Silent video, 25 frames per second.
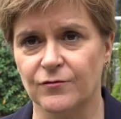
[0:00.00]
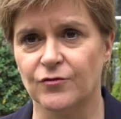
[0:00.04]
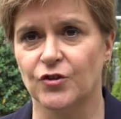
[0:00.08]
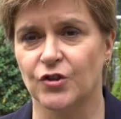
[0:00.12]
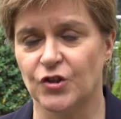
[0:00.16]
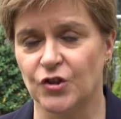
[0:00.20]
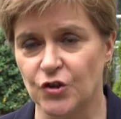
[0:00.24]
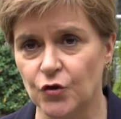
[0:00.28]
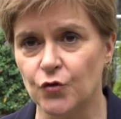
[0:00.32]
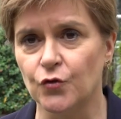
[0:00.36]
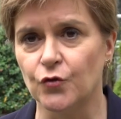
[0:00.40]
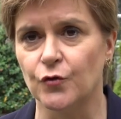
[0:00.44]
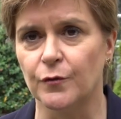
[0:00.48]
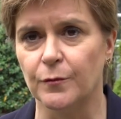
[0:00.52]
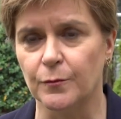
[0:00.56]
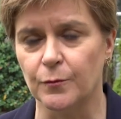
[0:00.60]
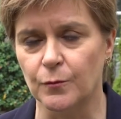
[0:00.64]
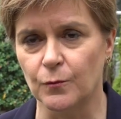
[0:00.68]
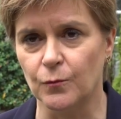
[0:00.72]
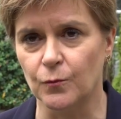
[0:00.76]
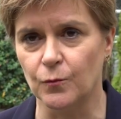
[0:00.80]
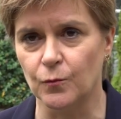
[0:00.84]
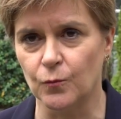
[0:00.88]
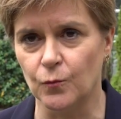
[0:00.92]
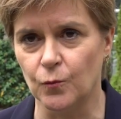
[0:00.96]
to do
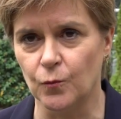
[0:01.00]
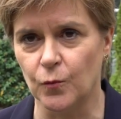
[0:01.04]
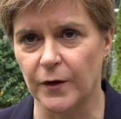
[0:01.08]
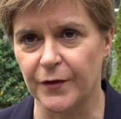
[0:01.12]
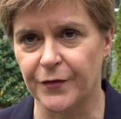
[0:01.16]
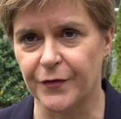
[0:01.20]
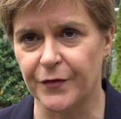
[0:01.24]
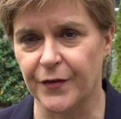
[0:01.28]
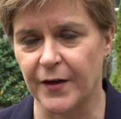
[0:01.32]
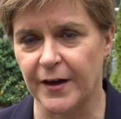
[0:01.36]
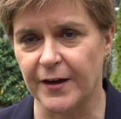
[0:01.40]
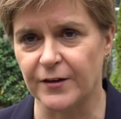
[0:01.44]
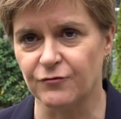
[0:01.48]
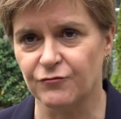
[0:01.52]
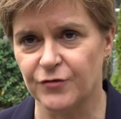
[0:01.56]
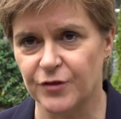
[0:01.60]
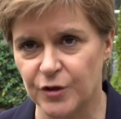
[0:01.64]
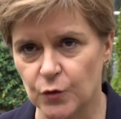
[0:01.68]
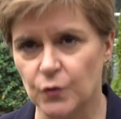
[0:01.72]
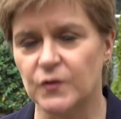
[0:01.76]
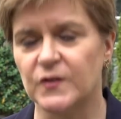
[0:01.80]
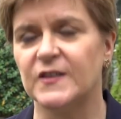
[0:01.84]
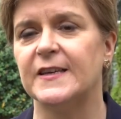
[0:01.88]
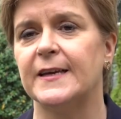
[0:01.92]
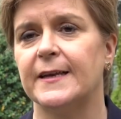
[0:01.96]
with
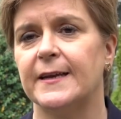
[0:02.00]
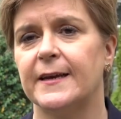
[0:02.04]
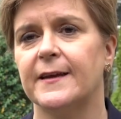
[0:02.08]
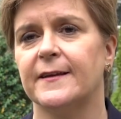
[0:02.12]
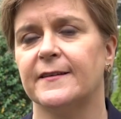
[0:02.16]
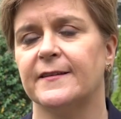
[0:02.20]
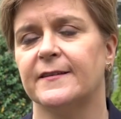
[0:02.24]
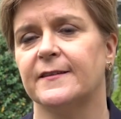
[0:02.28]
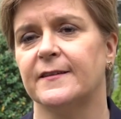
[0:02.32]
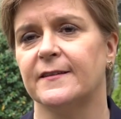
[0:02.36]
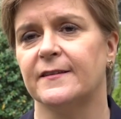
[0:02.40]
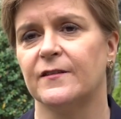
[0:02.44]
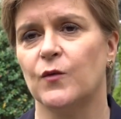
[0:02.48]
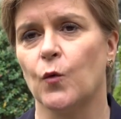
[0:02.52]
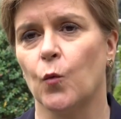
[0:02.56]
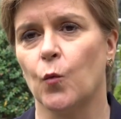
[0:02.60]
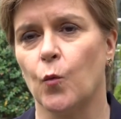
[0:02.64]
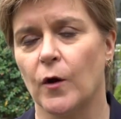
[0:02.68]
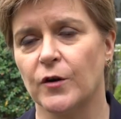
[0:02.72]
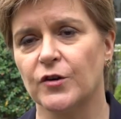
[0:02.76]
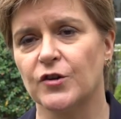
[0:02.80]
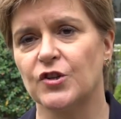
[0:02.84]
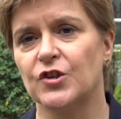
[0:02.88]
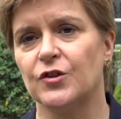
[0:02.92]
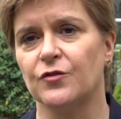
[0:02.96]
real seriousness the
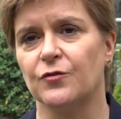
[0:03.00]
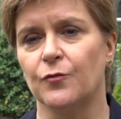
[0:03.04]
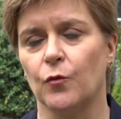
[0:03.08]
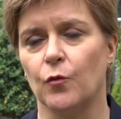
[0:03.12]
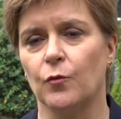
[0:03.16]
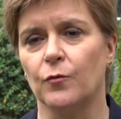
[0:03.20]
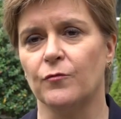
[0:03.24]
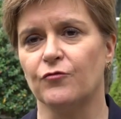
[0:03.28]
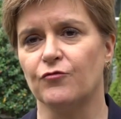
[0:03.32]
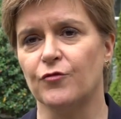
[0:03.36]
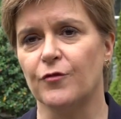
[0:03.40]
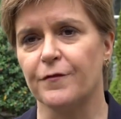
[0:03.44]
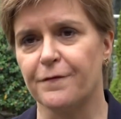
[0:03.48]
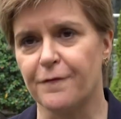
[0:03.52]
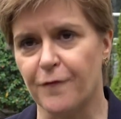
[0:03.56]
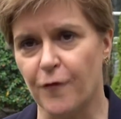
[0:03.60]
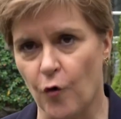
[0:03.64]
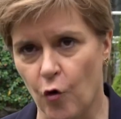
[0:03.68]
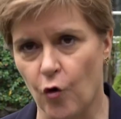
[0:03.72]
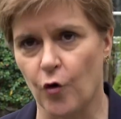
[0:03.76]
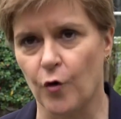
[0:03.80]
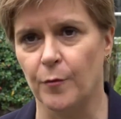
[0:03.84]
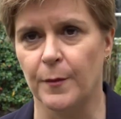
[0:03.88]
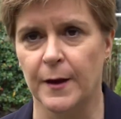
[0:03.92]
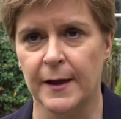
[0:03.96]
work to
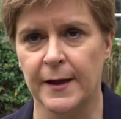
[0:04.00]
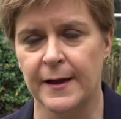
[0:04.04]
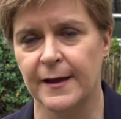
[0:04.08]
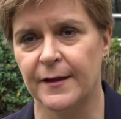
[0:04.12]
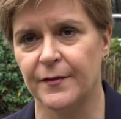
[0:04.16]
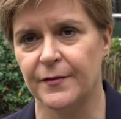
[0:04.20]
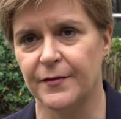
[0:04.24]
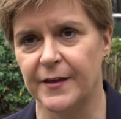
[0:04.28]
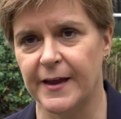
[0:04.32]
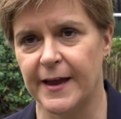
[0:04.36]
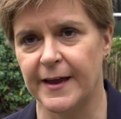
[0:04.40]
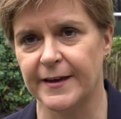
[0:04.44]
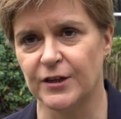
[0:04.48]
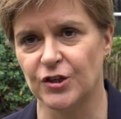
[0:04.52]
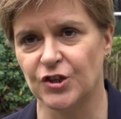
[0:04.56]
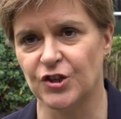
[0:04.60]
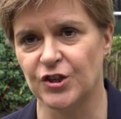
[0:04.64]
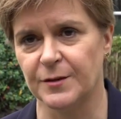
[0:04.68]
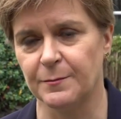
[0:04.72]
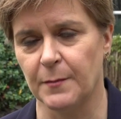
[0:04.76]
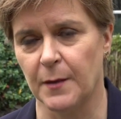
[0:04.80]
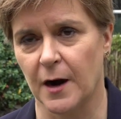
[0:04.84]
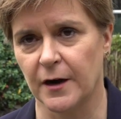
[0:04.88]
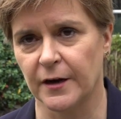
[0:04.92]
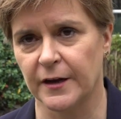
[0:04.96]
reform the
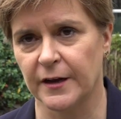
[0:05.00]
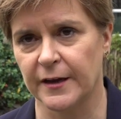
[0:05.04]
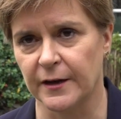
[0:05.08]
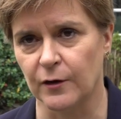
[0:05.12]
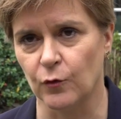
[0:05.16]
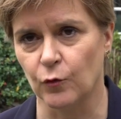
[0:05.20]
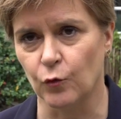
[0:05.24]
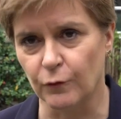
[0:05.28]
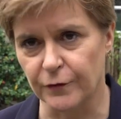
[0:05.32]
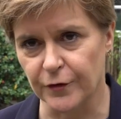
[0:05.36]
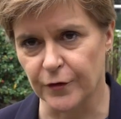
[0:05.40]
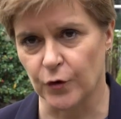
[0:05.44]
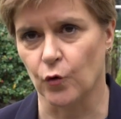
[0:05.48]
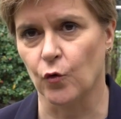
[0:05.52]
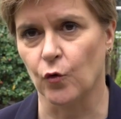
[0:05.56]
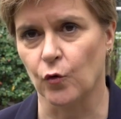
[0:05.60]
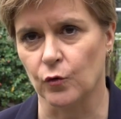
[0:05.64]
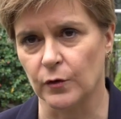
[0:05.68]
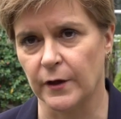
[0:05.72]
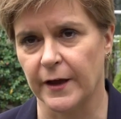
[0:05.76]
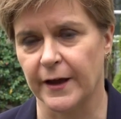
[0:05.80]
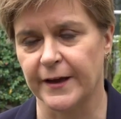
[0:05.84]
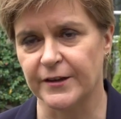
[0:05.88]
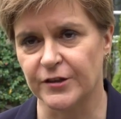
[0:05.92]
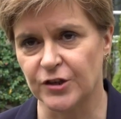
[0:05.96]
energy market
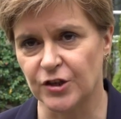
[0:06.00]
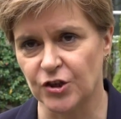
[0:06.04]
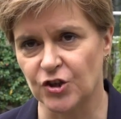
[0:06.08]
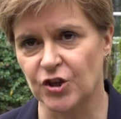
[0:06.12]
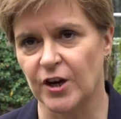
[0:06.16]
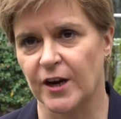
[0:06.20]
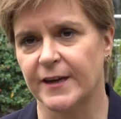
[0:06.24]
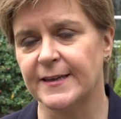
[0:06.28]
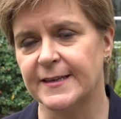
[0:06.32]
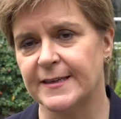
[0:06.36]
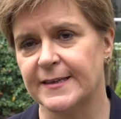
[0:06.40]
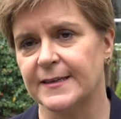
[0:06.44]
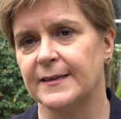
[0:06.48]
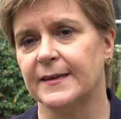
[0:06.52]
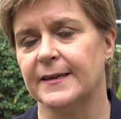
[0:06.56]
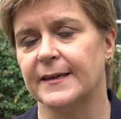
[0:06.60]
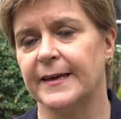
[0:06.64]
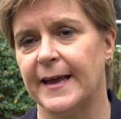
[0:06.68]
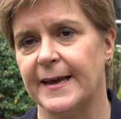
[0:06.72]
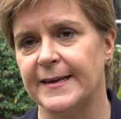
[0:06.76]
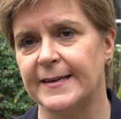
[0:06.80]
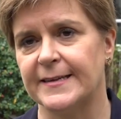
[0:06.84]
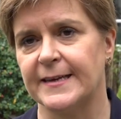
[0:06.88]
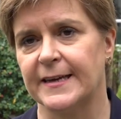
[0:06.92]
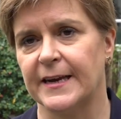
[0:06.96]
overall to try to
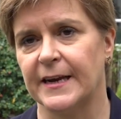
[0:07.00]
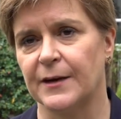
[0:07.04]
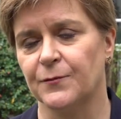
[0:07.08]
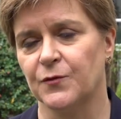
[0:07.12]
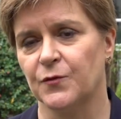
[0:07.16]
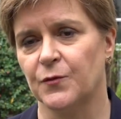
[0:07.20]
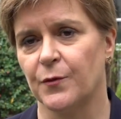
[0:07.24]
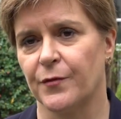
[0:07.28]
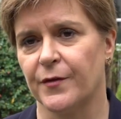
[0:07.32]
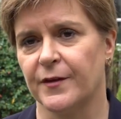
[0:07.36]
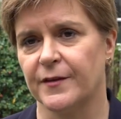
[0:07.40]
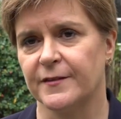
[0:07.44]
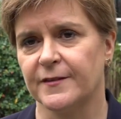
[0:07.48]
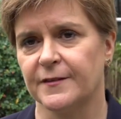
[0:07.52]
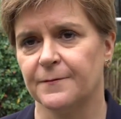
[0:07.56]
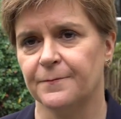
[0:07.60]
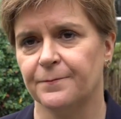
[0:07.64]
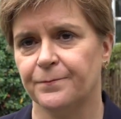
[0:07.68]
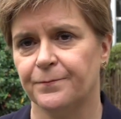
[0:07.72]
get to grips with this.